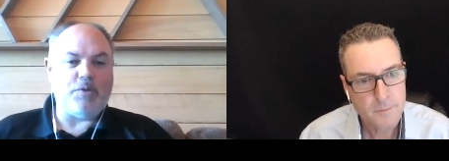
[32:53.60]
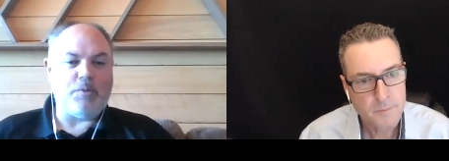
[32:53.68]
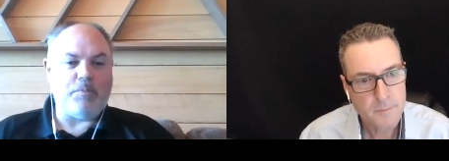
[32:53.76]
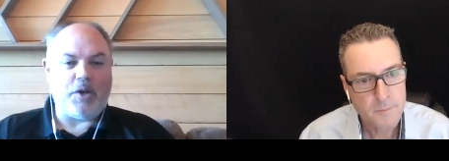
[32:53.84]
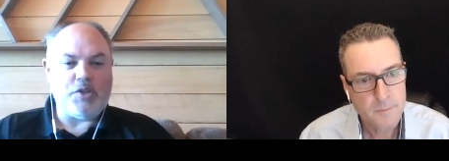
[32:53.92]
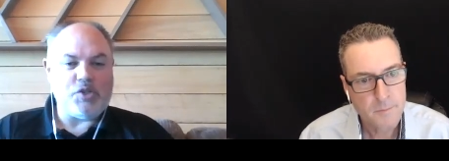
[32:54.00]
Speaker 1: New
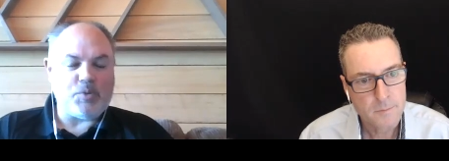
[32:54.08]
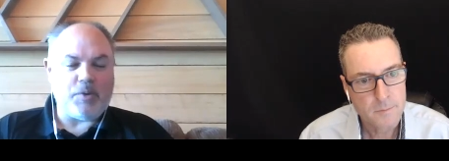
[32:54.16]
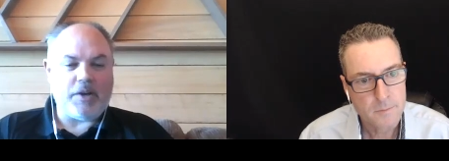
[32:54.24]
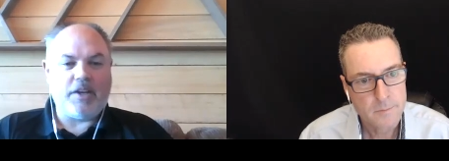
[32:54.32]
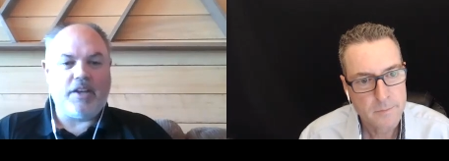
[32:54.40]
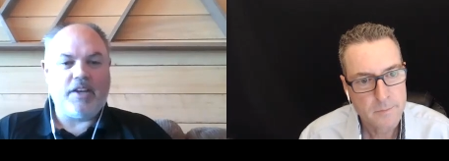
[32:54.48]

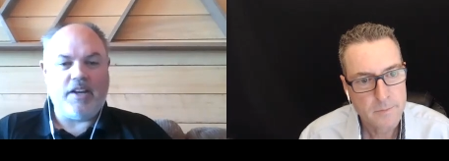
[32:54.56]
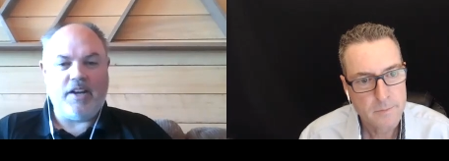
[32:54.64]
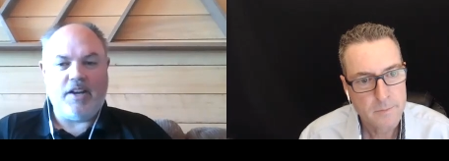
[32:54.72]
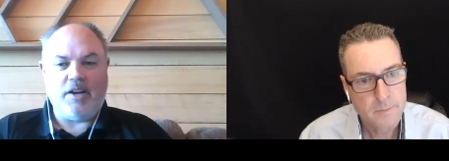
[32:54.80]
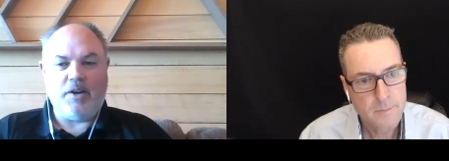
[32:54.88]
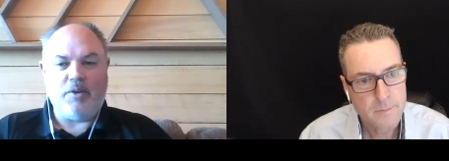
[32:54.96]
Brunswick
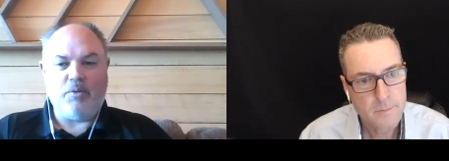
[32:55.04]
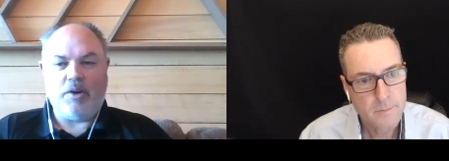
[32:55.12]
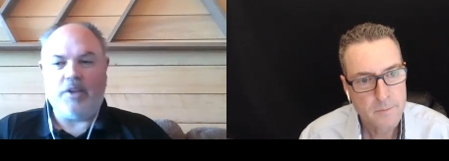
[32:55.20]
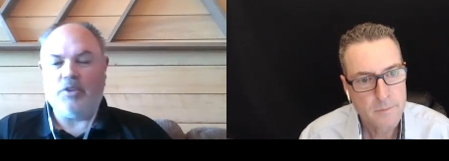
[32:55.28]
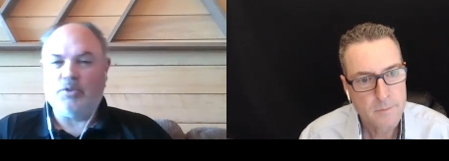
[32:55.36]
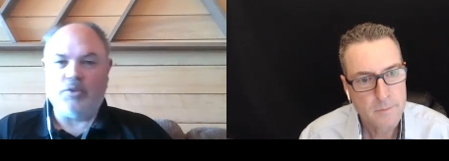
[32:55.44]

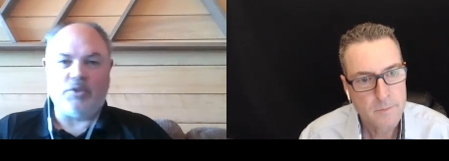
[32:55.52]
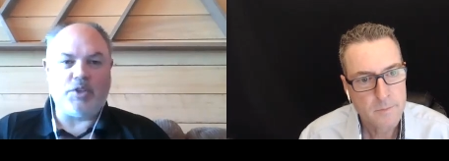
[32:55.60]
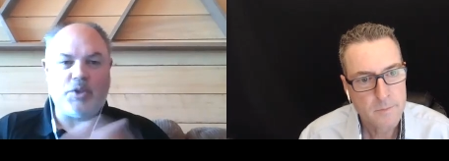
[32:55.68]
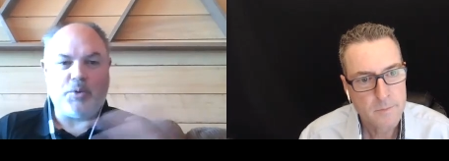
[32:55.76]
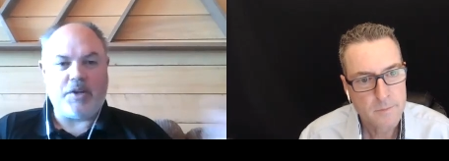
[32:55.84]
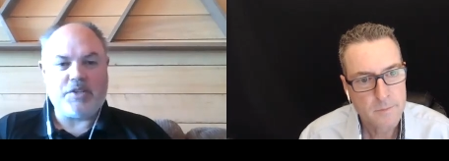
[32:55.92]
right through to
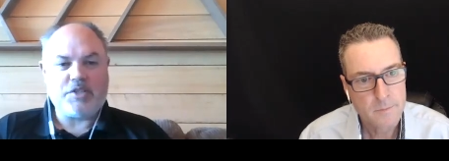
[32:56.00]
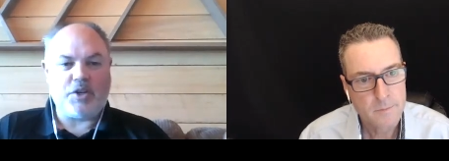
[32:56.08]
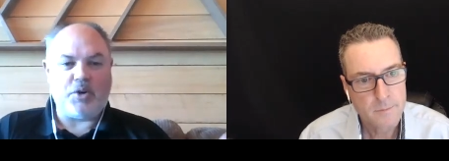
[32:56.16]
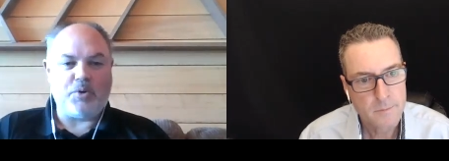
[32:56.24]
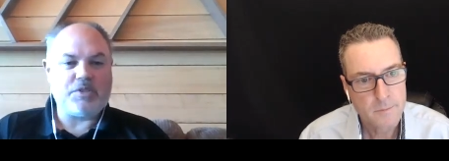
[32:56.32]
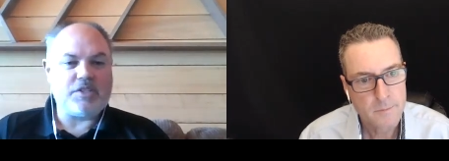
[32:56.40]
the West
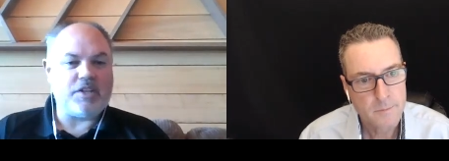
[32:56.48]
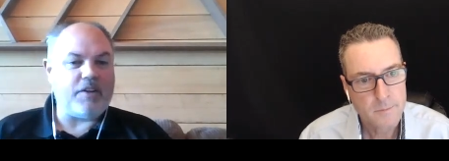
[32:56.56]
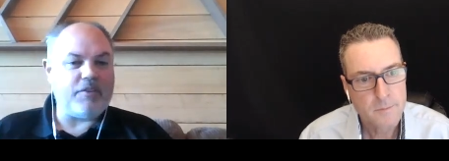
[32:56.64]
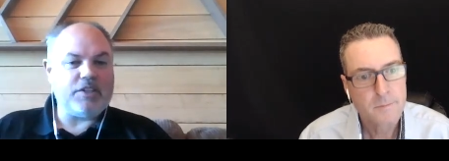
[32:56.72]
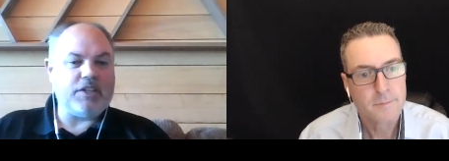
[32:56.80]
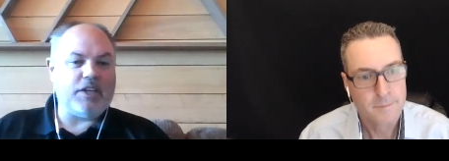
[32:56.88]
Coast and
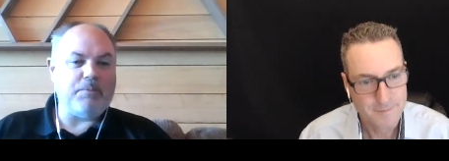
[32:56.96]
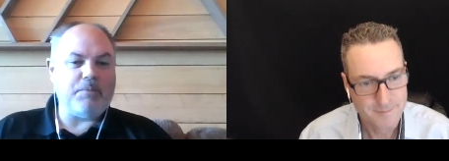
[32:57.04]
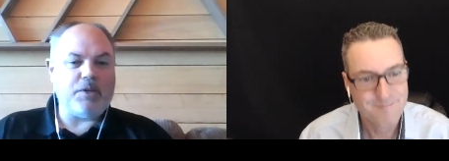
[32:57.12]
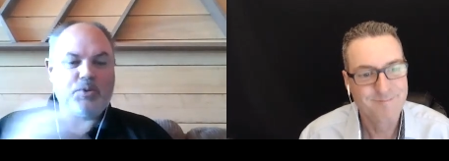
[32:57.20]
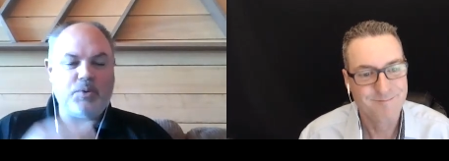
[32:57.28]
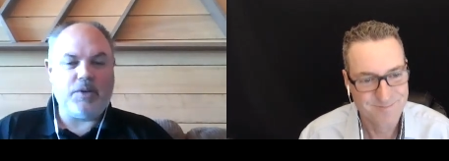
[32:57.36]
everything in
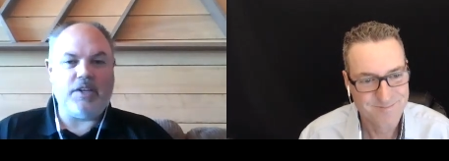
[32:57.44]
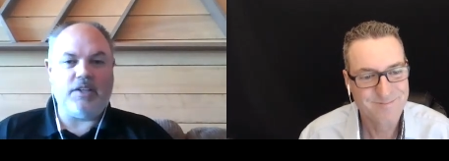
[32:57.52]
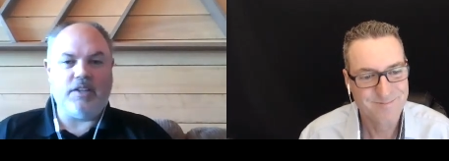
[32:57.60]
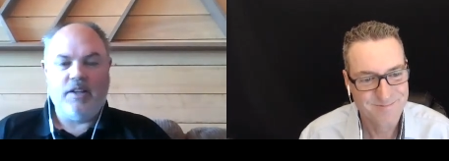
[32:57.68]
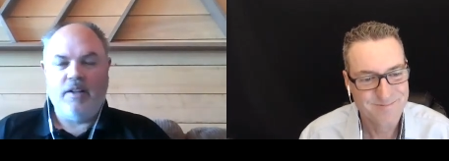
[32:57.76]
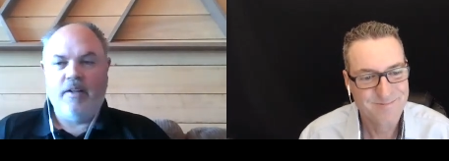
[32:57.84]
between.